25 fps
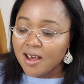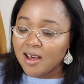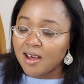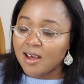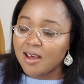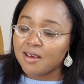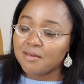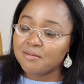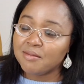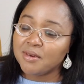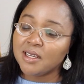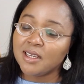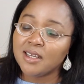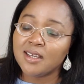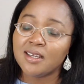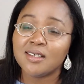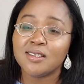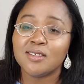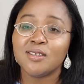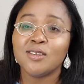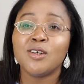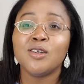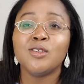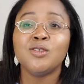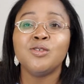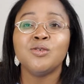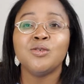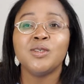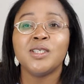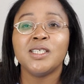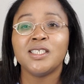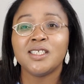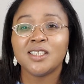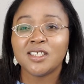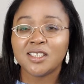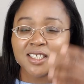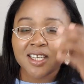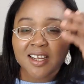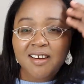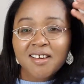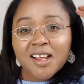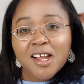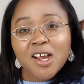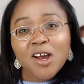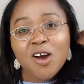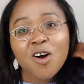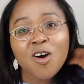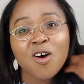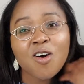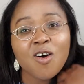I mean, he's not doing the Jerry
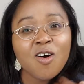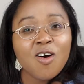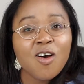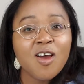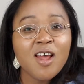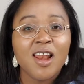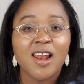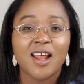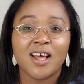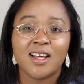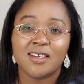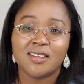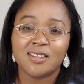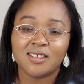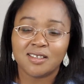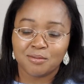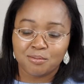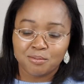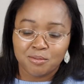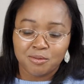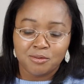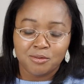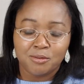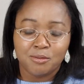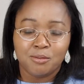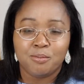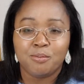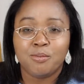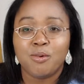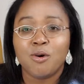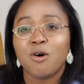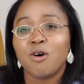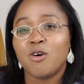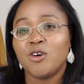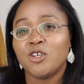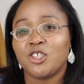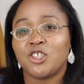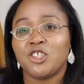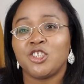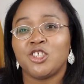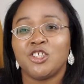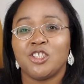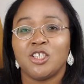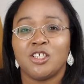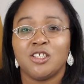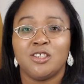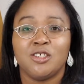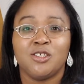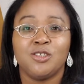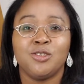Coyle and the posh
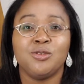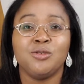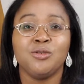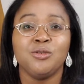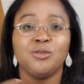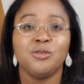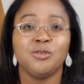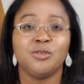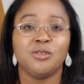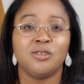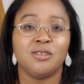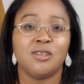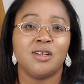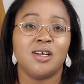and suit.